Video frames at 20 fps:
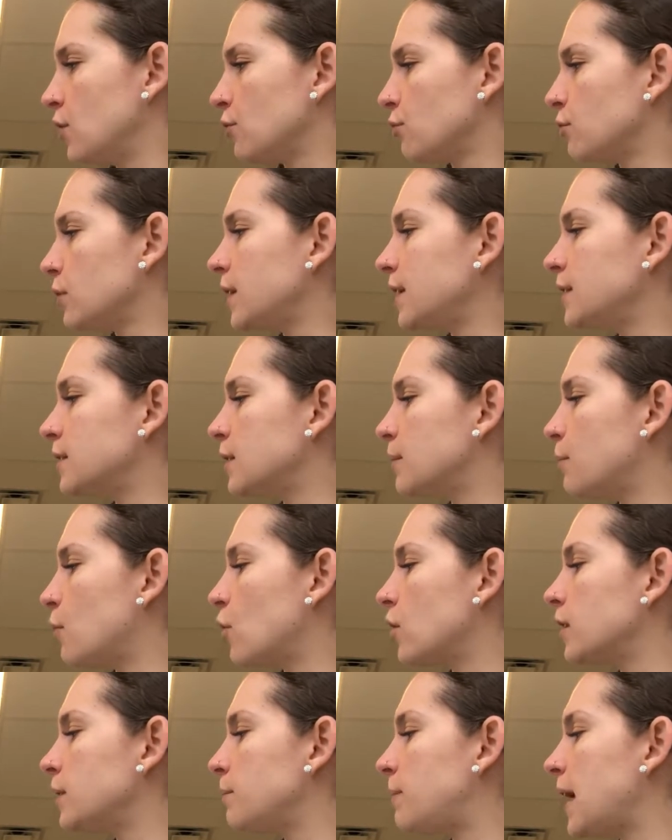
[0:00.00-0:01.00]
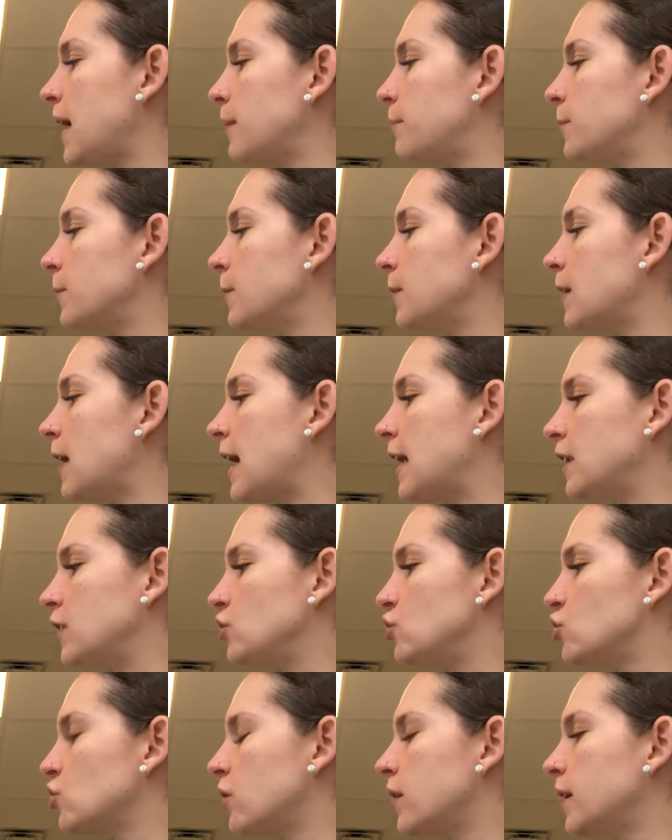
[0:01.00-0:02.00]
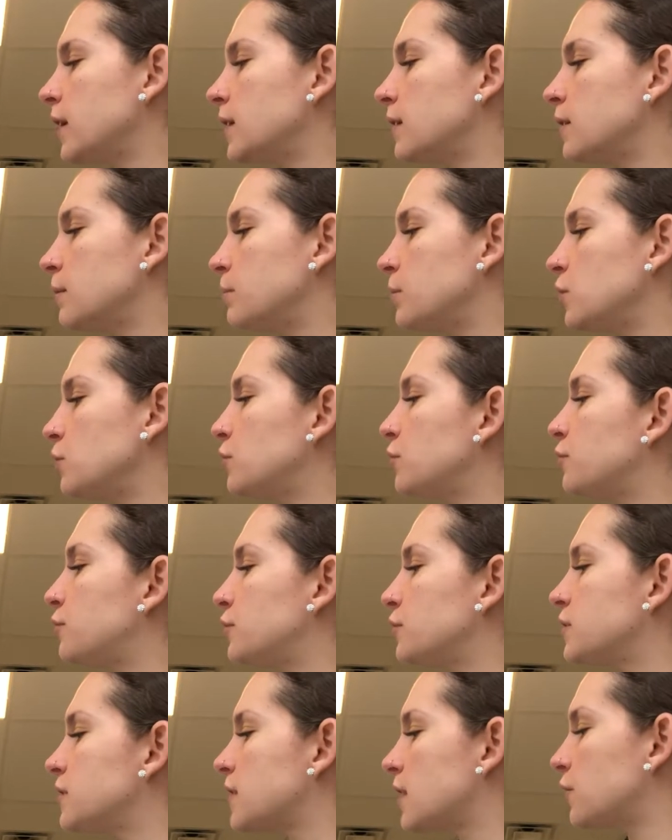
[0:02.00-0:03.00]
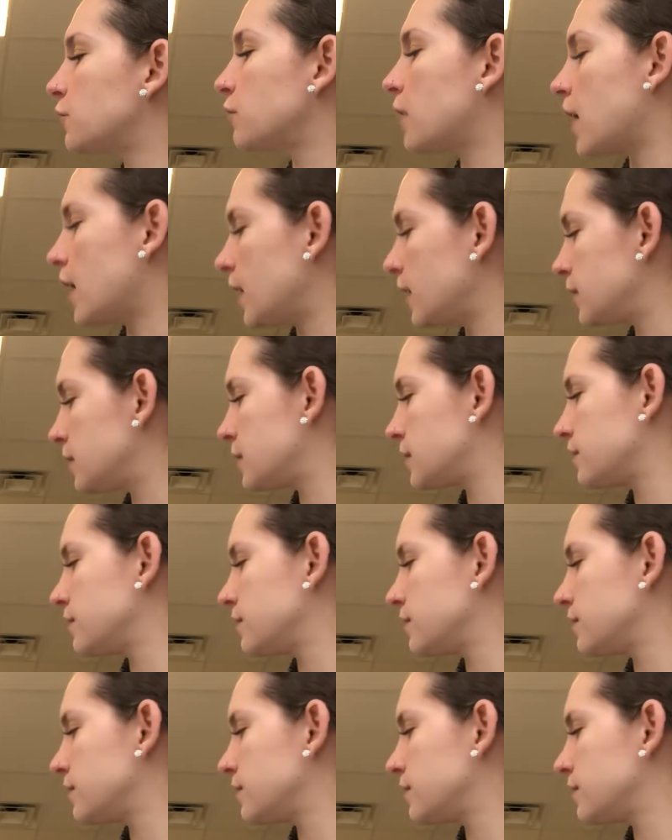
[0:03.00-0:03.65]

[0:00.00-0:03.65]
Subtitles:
reading the morning paper, and enjoying the beautiful sunrise.